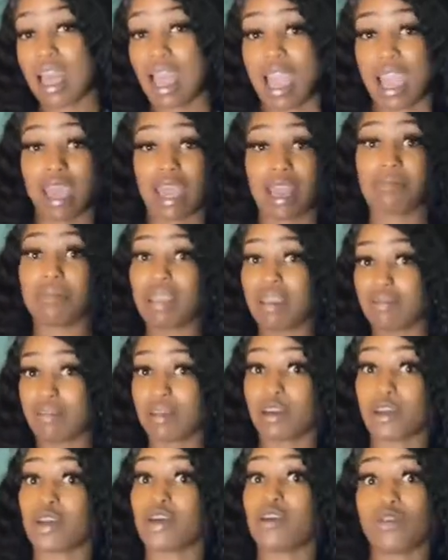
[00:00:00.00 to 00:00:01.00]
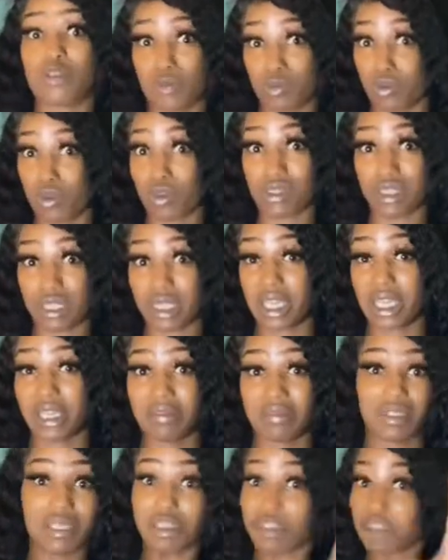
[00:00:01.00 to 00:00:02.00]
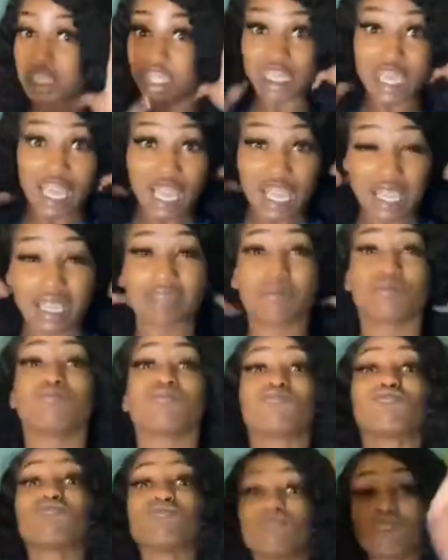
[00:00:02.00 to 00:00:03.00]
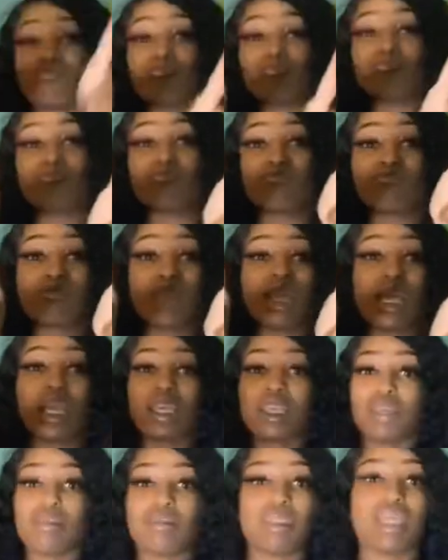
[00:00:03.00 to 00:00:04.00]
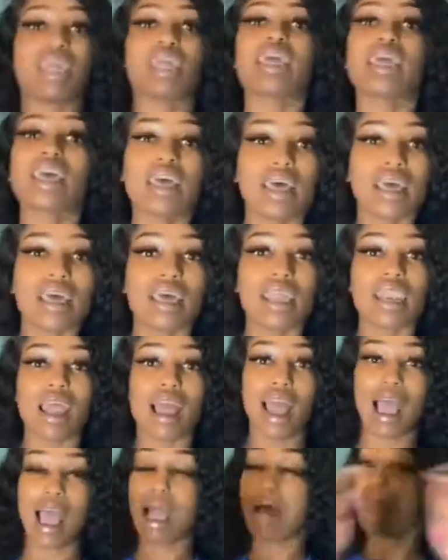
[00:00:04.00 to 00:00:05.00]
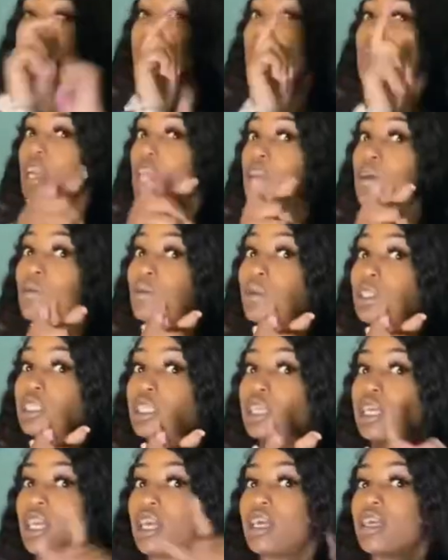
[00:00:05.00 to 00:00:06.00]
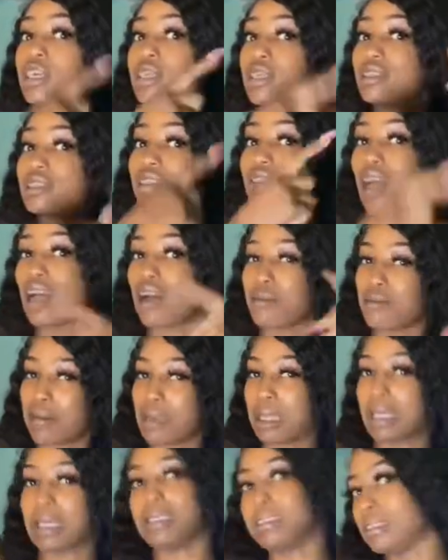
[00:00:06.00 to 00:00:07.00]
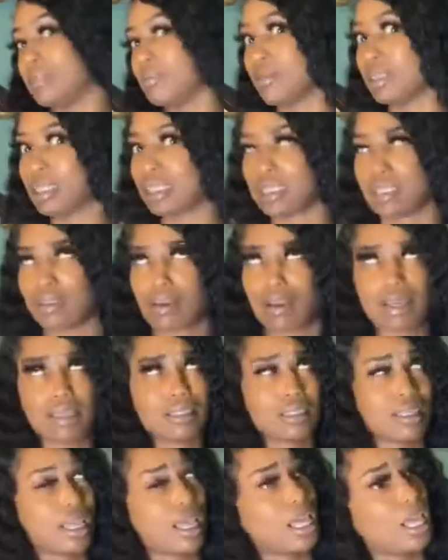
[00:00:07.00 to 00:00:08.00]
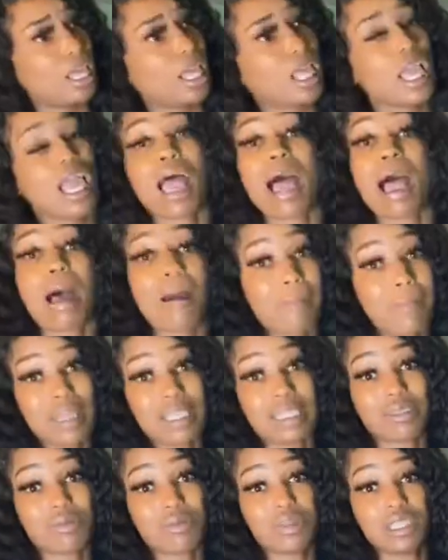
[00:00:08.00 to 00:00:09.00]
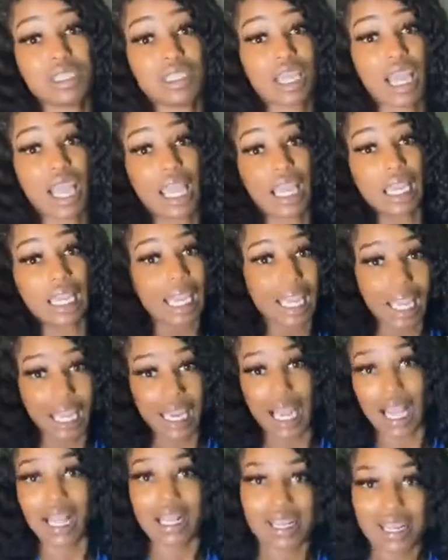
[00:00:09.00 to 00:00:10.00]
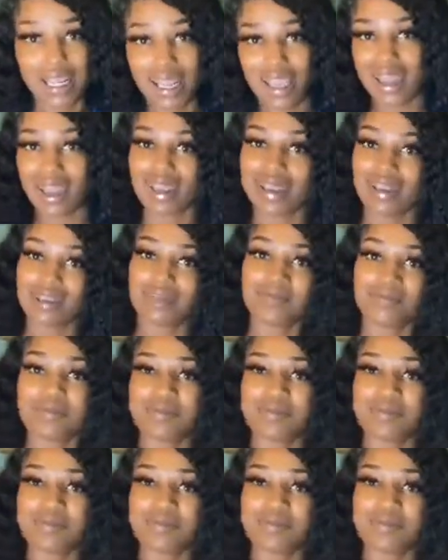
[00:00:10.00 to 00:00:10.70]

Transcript: And I'm definitely gonna order more stuff. So Shein, you did good. I'm with ya. I don't wanna cuss too much my cuss I'm messing with you. I can dig it, I can dig it.